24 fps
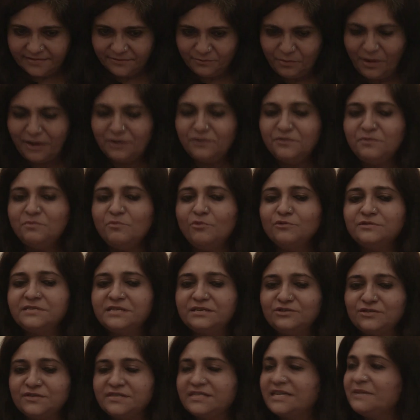One of the most
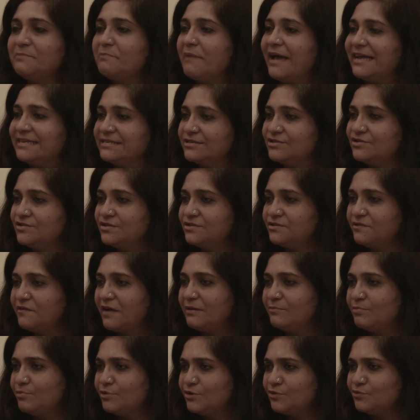interesting passages of
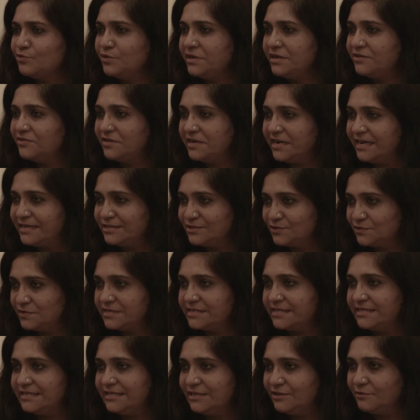Al-Biruni relates to the
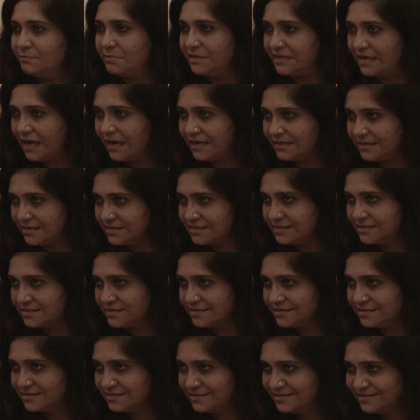city of Banaras,
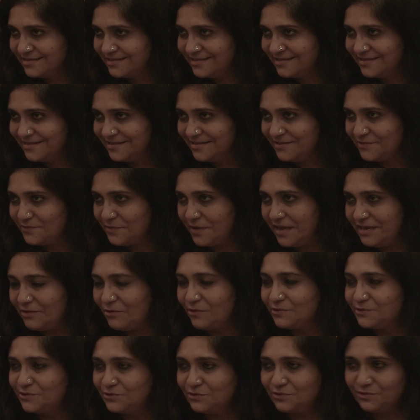where he
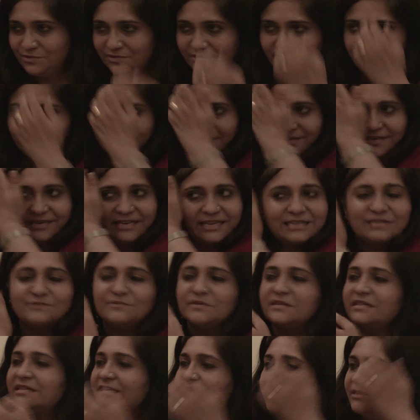also deals
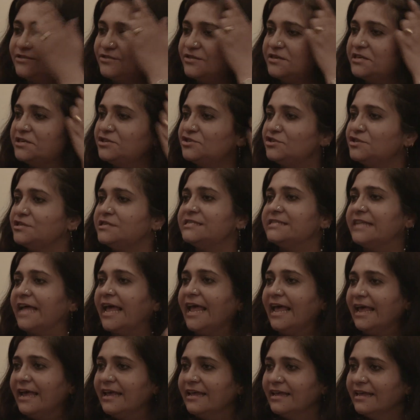with the traditions
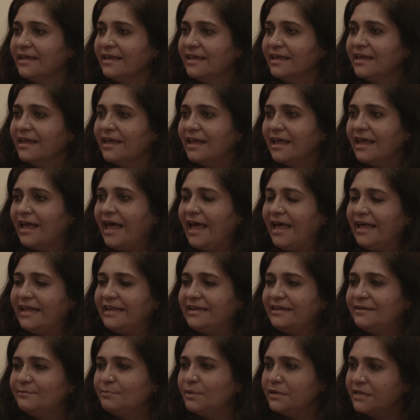there.
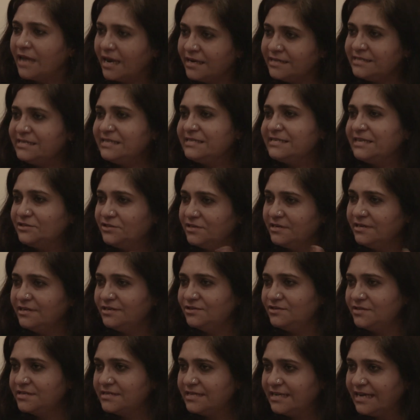And Banaras is such an
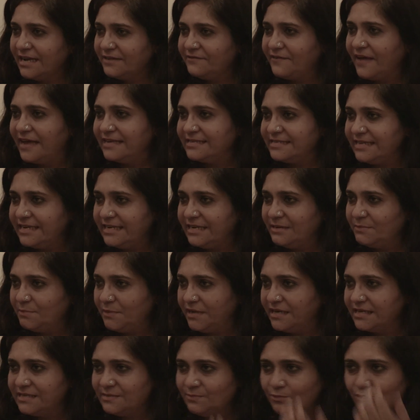interesting and fascinating
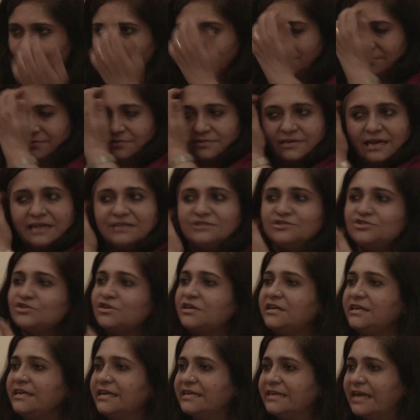place, both
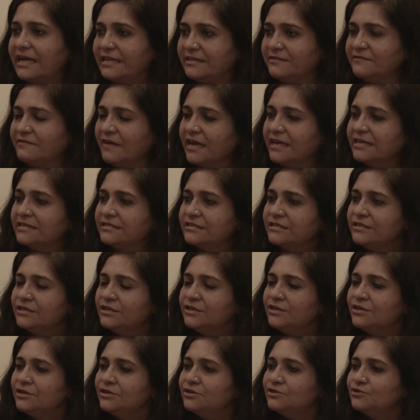culturally and otherwise.
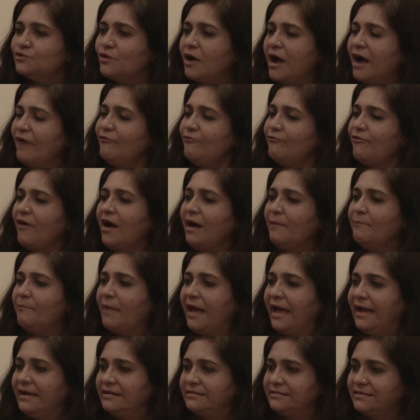So how far
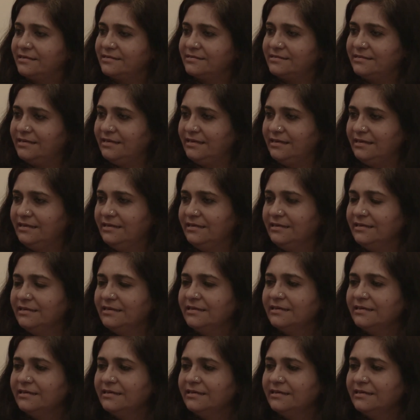back does the